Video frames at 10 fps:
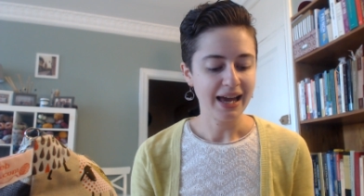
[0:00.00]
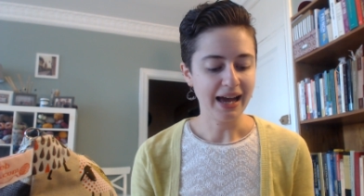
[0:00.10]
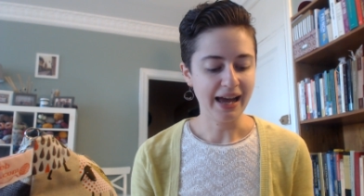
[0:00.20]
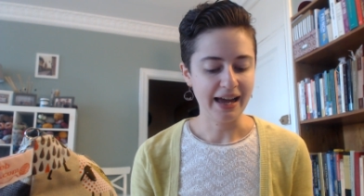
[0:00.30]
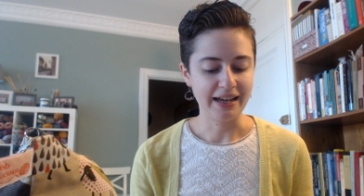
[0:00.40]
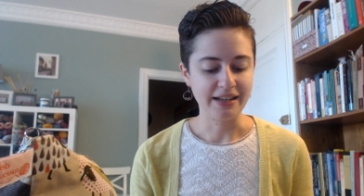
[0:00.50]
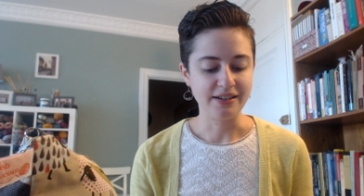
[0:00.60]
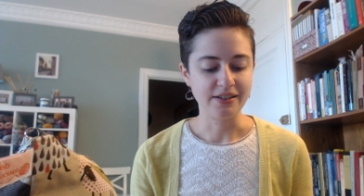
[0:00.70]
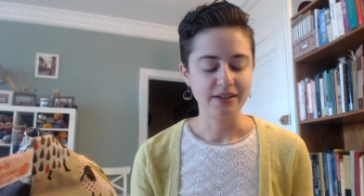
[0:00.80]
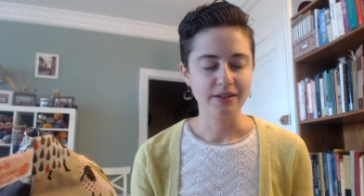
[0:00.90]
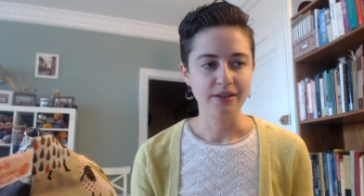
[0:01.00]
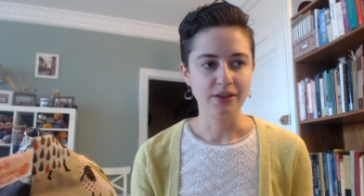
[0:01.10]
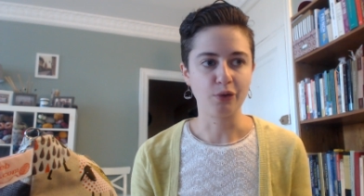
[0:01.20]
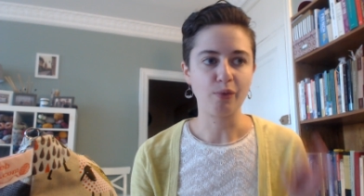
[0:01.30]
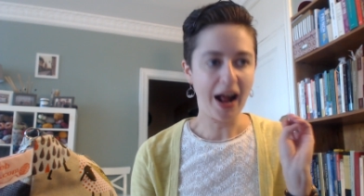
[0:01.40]
And
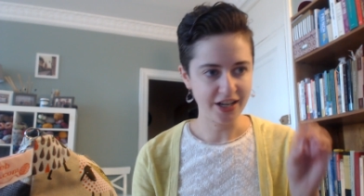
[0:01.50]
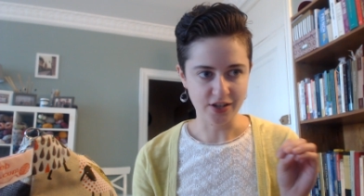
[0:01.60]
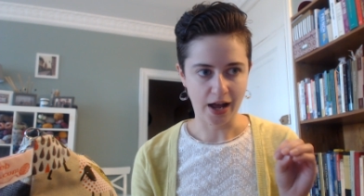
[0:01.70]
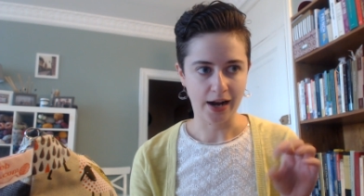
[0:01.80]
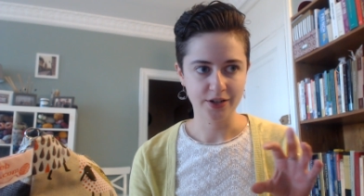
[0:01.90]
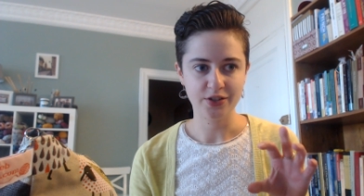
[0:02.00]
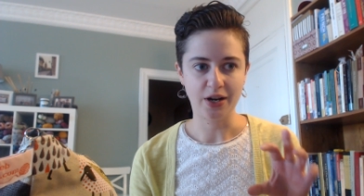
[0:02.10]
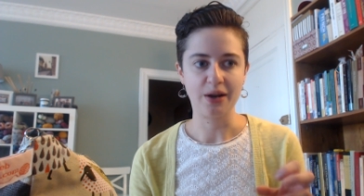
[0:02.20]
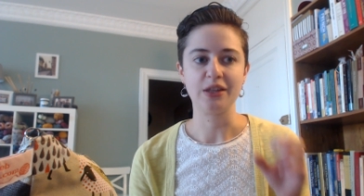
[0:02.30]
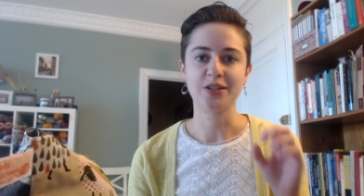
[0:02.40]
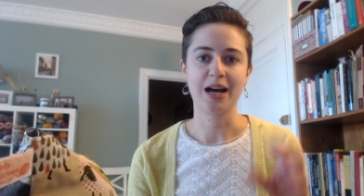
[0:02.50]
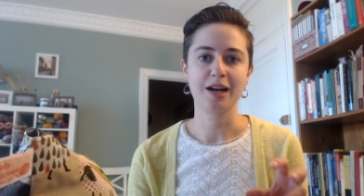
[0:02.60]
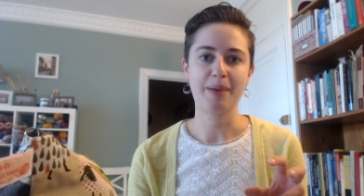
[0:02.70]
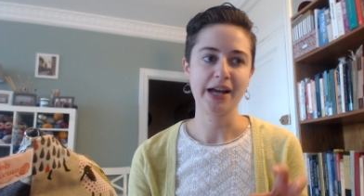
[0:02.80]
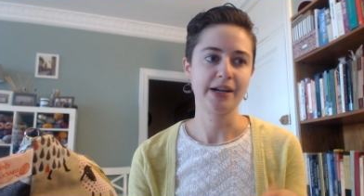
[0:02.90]
the rye socks are the
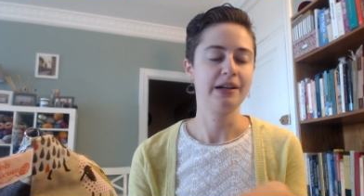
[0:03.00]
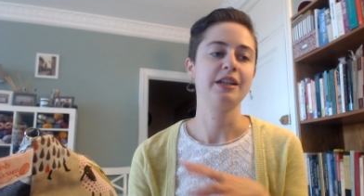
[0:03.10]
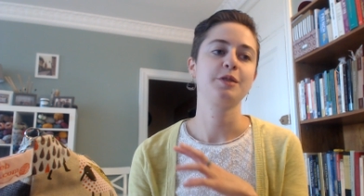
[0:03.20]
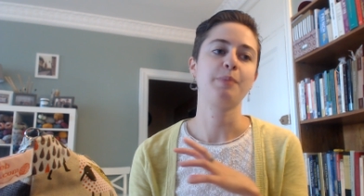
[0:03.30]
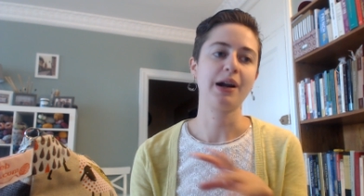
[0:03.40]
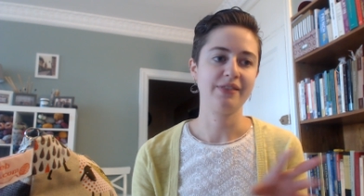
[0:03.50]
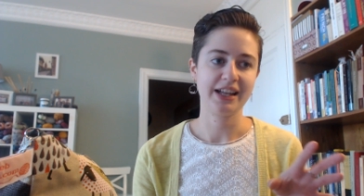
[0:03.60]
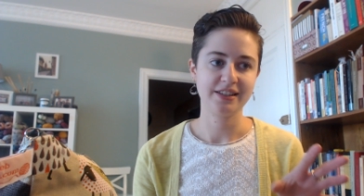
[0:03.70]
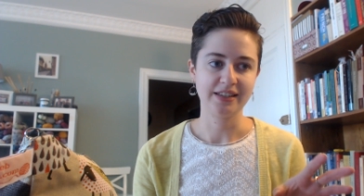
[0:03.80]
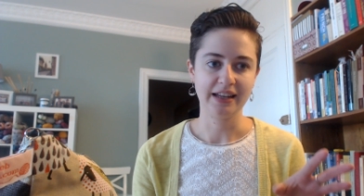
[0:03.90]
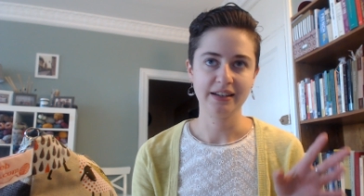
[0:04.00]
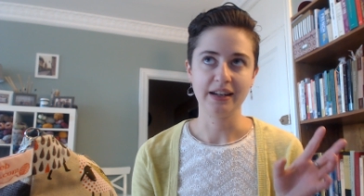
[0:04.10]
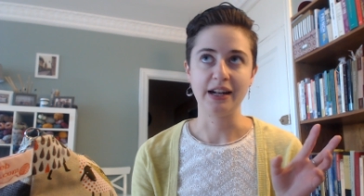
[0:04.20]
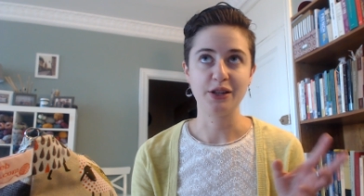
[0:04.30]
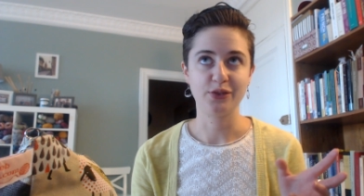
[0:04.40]
sock pattern that's part of that set
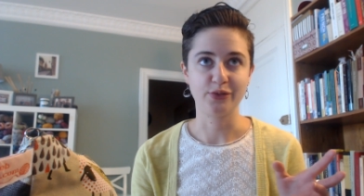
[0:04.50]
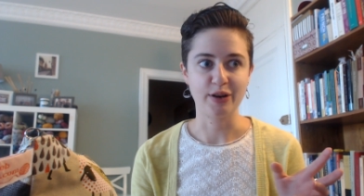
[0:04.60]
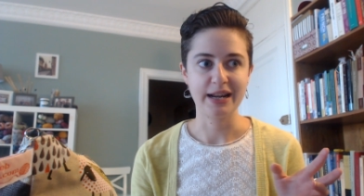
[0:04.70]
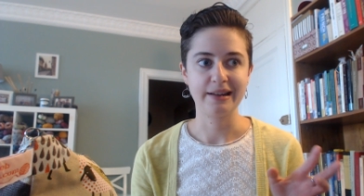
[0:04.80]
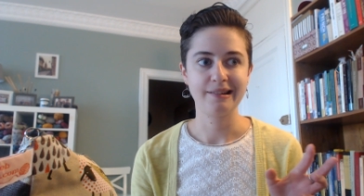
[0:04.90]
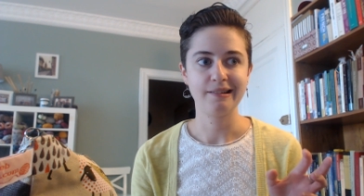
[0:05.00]
and it's free.